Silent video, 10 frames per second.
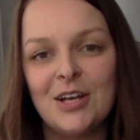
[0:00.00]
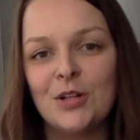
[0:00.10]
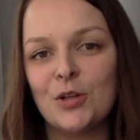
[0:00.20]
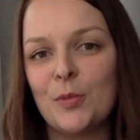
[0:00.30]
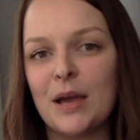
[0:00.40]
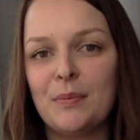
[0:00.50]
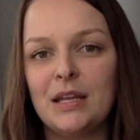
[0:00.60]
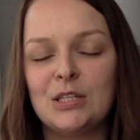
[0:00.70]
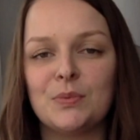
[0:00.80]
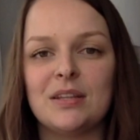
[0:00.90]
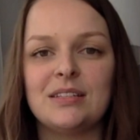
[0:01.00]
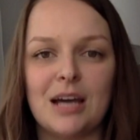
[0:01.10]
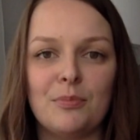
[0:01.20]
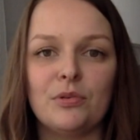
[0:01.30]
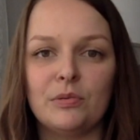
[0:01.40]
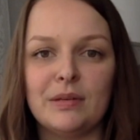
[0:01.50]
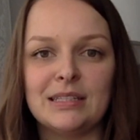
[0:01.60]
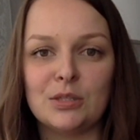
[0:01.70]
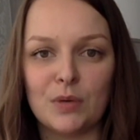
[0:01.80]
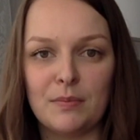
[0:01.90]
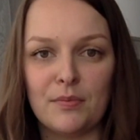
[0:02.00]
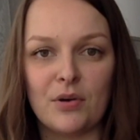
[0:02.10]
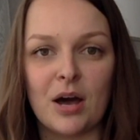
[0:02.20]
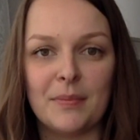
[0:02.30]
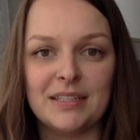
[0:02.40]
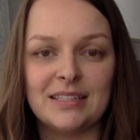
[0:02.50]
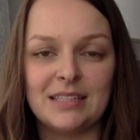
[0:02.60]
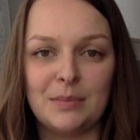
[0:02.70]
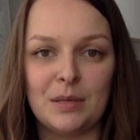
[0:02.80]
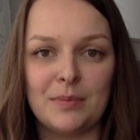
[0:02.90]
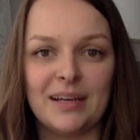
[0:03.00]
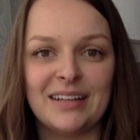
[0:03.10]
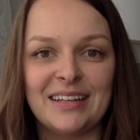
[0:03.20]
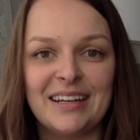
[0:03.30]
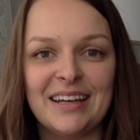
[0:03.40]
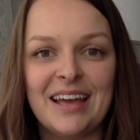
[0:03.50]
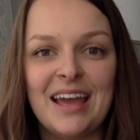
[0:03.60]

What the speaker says: Low back pain is one of the top 3 reasons why people come in to see me in my clinic